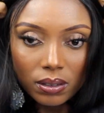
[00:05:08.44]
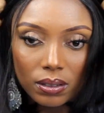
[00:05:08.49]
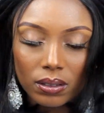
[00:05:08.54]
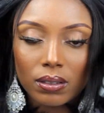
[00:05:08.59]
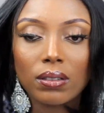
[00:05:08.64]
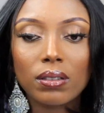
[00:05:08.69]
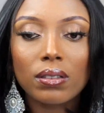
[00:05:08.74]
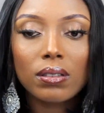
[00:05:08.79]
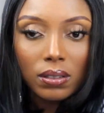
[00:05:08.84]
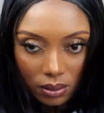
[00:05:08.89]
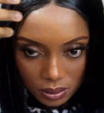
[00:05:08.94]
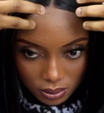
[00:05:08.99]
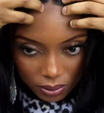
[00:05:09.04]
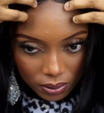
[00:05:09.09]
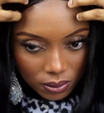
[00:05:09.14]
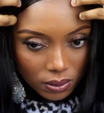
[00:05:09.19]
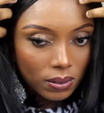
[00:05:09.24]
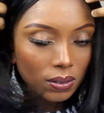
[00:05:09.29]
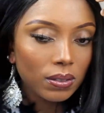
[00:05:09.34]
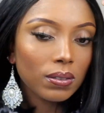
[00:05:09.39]
So right here
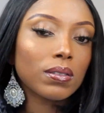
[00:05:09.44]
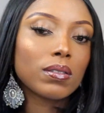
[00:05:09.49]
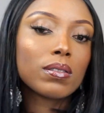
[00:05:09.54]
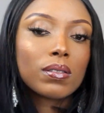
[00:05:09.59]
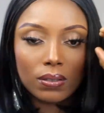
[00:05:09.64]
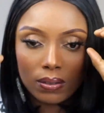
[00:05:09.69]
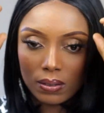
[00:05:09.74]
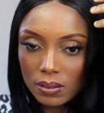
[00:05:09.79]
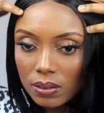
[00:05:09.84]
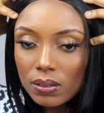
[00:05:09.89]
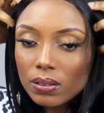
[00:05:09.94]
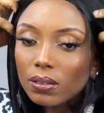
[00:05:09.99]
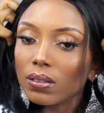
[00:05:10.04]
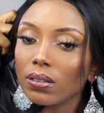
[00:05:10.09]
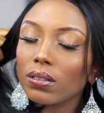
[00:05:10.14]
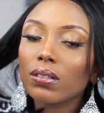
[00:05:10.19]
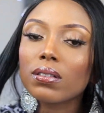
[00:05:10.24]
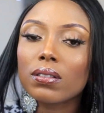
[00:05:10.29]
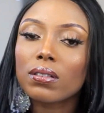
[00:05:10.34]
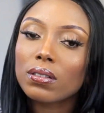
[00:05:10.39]
I'm gonna go ahead and
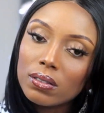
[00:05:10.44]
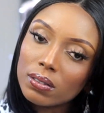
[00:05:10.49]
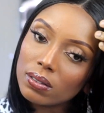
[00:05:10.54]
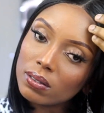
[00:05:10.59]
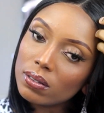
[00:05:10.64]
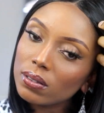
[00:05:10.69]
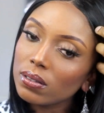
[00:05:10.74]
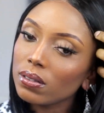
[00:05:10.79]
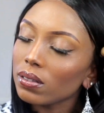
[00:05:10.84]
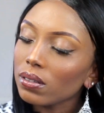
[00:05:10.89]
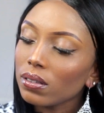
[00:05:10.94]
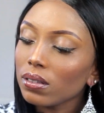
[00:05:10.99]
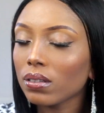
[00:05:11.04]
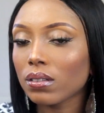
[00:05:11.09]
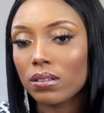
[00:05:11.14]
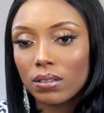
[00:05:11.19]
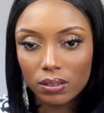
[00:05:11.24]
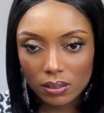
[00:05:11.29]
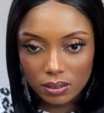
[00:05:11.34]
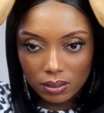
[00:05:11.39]
apply my
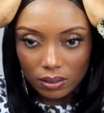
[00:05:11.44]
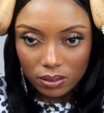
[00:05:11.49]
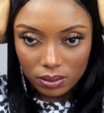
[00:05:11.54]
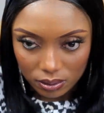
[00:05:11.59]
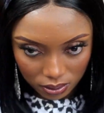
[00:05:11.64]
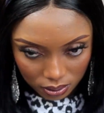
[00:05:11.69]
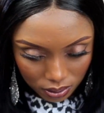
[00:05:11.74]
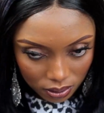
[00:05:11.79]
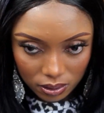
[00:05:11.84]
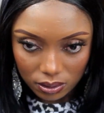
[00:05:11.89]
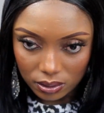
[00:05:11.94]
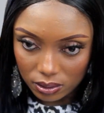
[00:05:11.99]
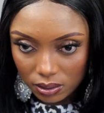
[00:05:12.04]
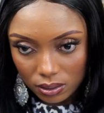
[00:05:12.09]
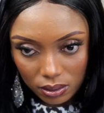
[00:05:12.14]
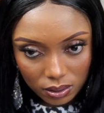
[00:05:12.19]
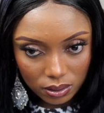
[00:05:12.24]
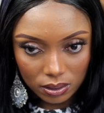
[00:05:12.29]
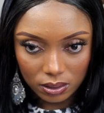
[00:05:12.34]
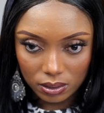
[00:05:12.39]
heat
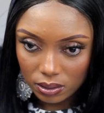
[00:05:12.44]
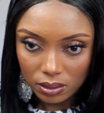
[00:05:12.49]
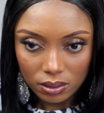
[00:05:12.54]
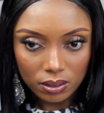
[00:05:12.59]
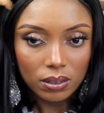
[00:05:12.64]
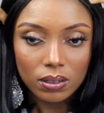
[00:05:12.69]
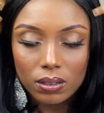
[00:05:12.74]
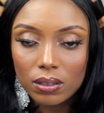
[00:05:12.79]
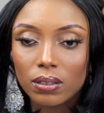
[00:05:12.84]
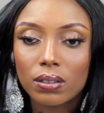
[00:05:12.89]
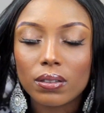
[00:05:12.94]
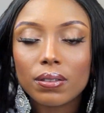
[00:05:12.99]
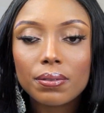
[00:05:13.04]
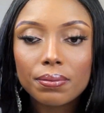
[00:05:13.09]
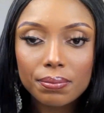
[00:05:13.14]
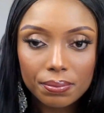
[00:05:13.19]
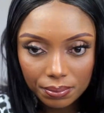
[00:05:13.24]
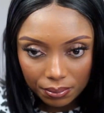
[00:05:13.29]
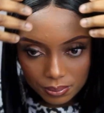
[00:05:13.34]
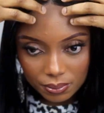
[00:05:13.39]
protectant
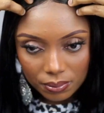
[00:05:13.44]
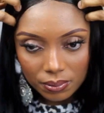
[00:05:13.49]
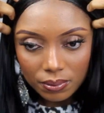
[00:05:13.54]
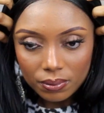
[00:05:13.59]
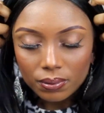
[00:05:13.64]
oil.